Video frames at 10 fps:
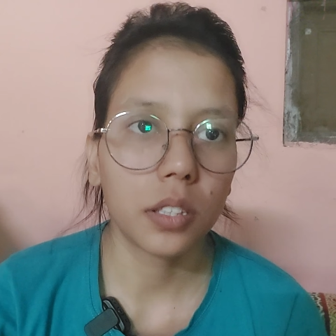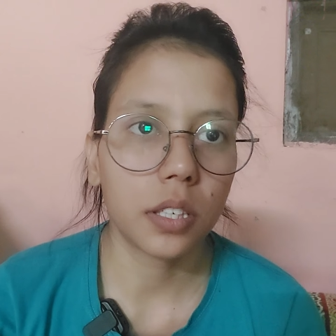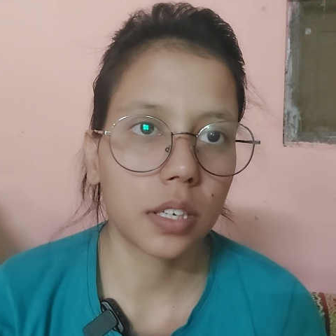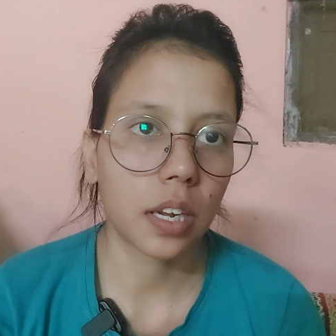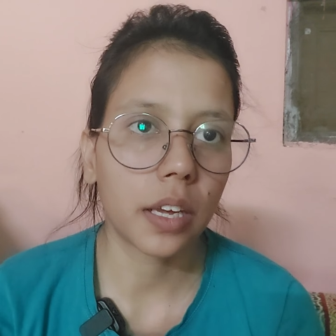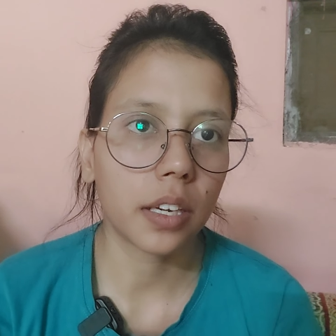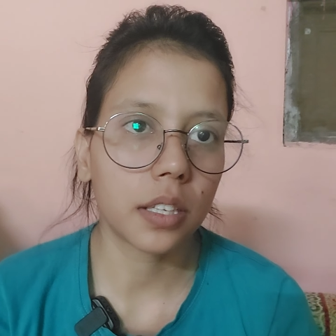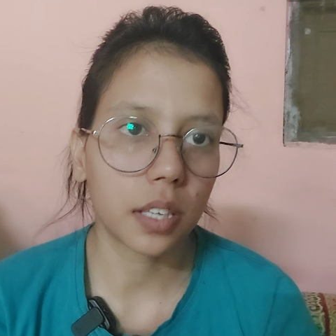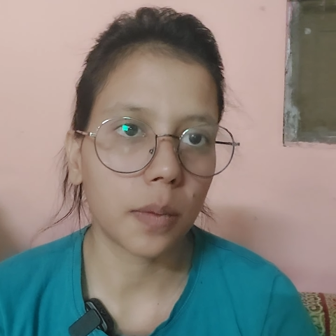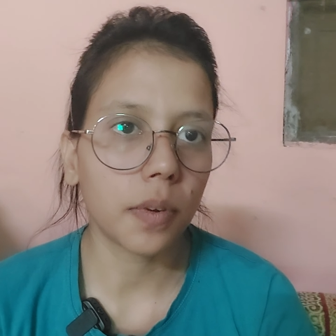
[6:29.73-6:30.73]
just like the
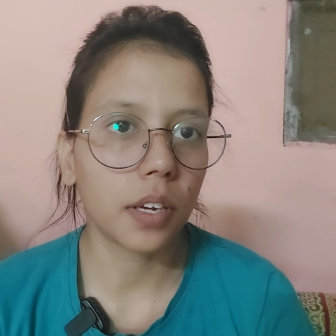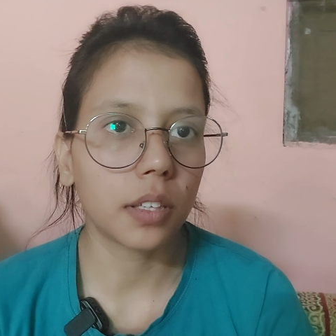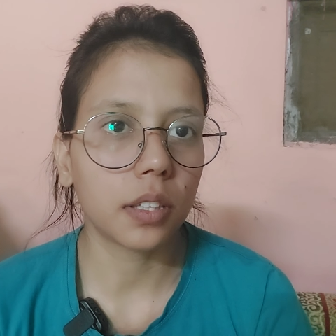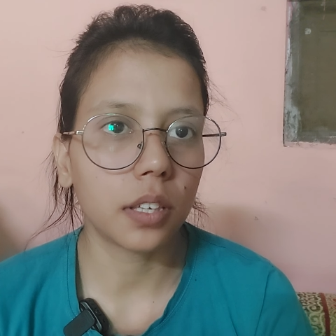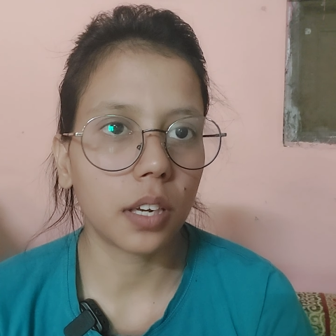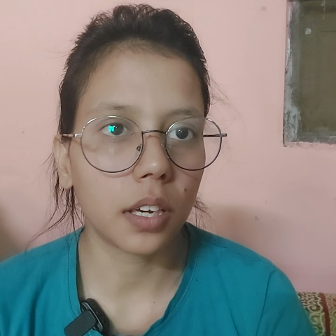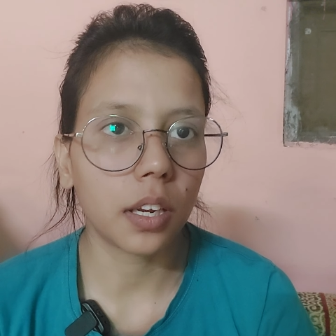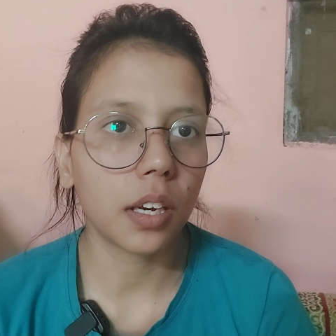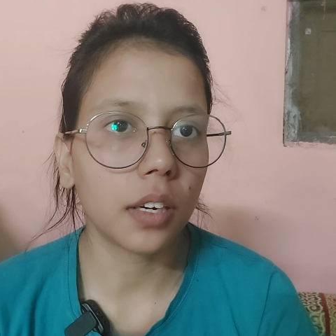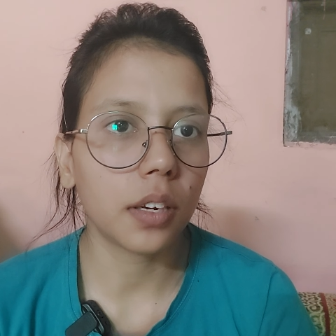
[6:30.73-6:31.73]
same
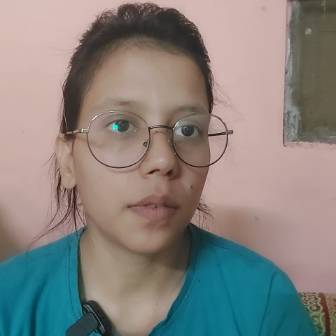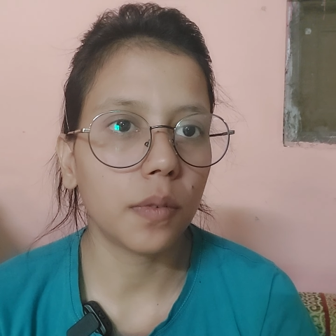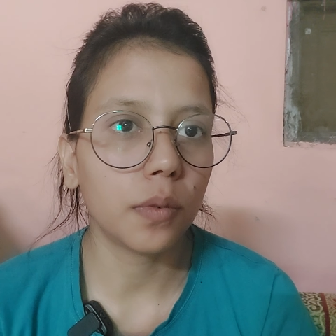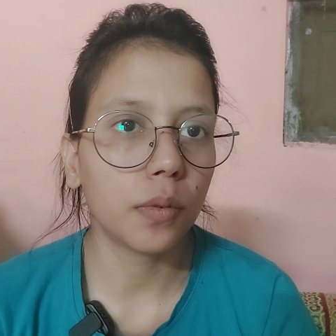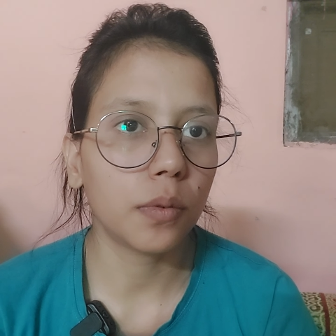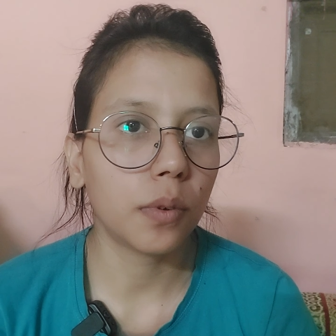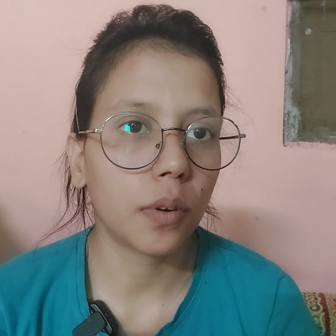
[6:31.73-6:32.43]
Airtel interview